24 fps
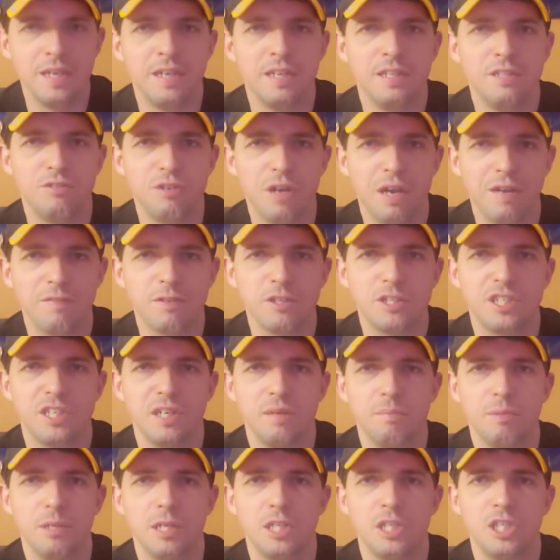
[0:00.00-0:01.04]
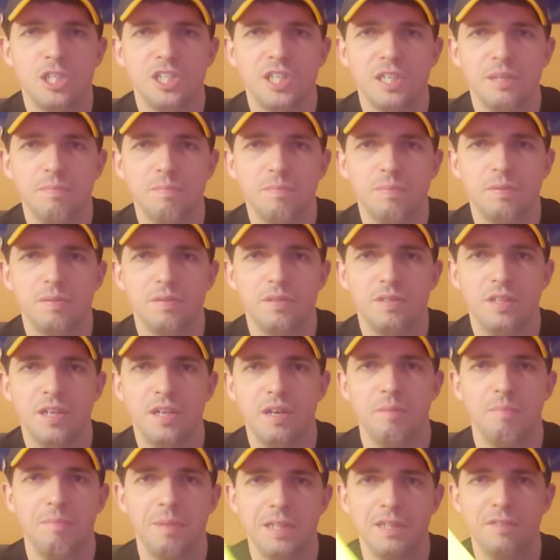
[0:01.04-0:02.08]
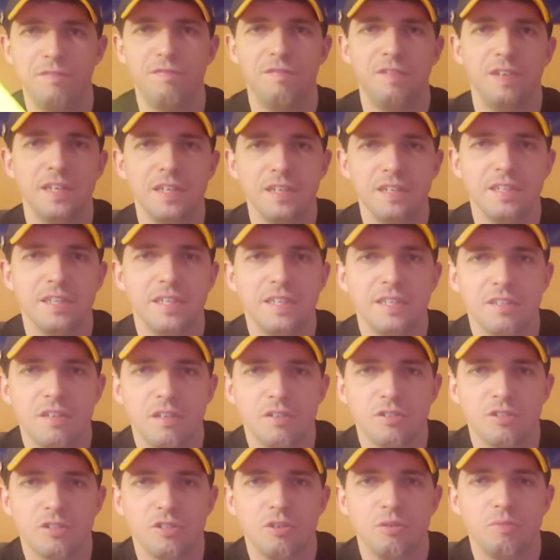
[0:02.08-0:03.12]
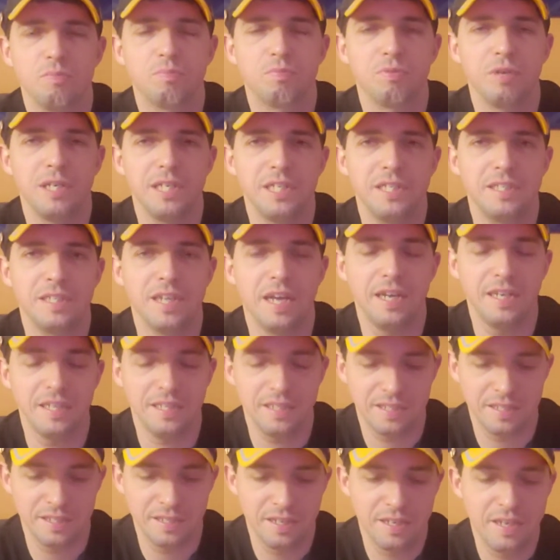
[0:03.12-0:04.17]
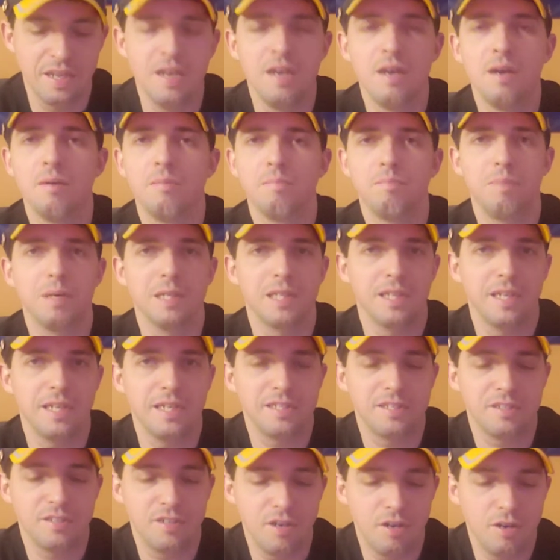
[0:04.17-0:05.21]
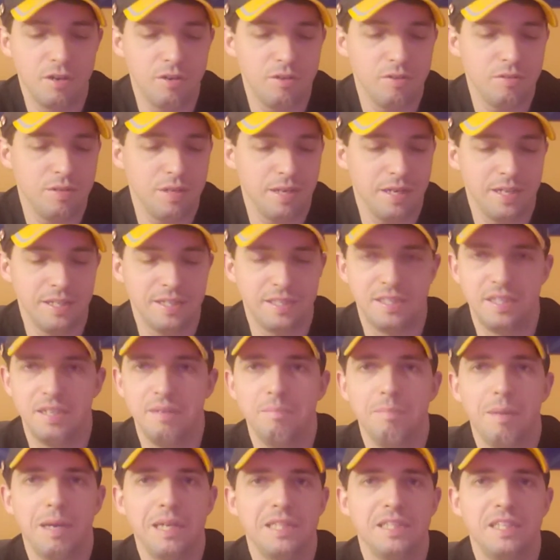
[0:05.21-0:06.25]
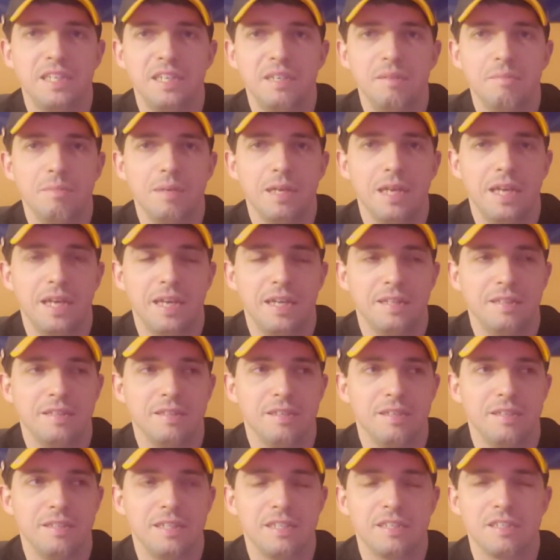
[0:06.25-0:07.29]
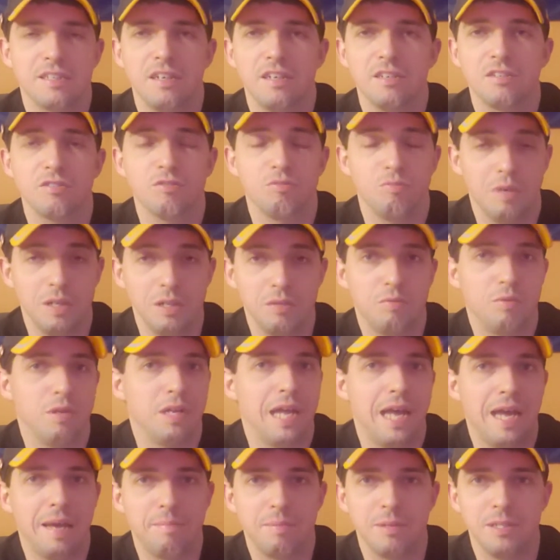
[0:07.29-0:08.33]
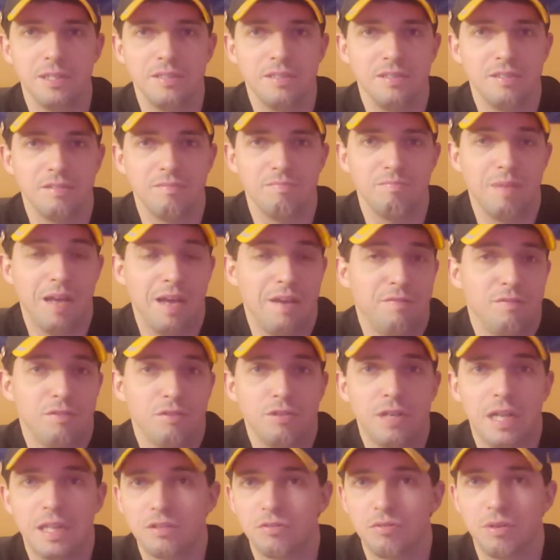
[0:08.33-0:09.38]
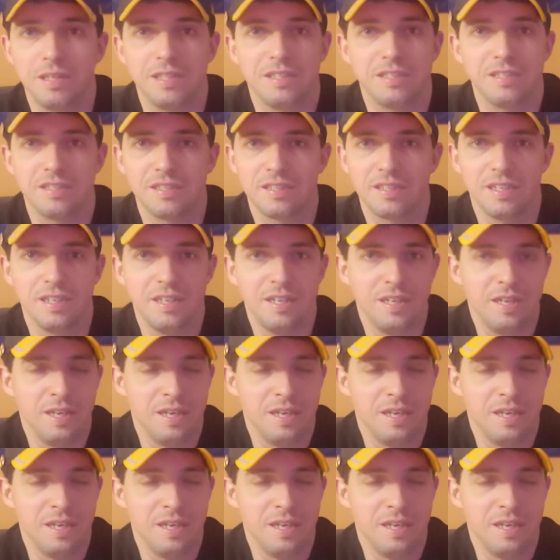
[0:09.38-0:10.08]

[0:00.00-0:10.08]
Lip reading: Drivers' Championship, the midfield is also pretty tight. But let's go team by team and discuss what will happen after that race.